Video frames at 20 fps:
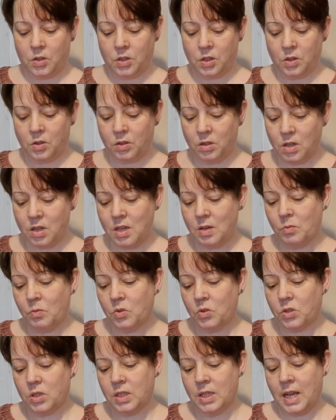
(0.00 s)
I couldn't think
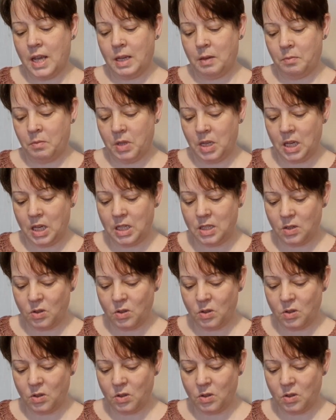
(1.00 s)
what to name these.